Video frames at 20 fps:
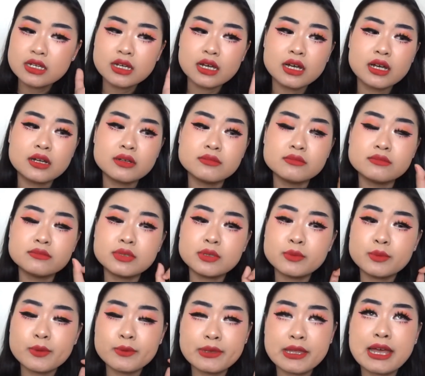Um,
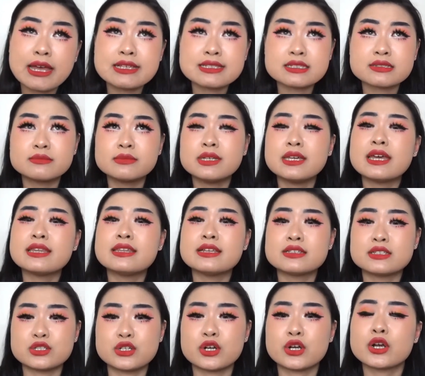people have been asking me,
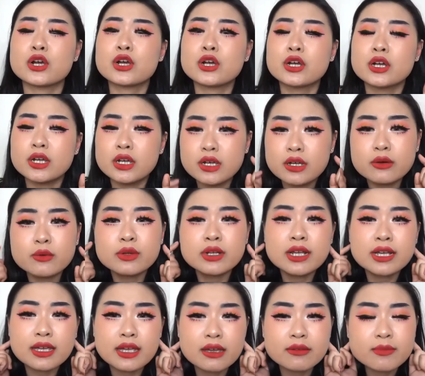does it hurt when
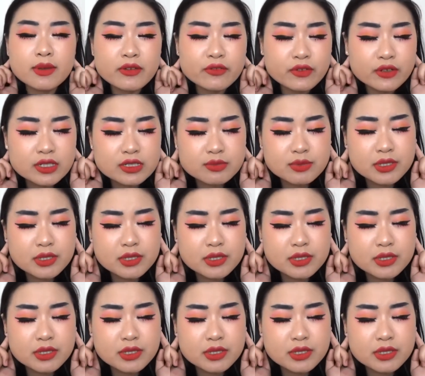I get my first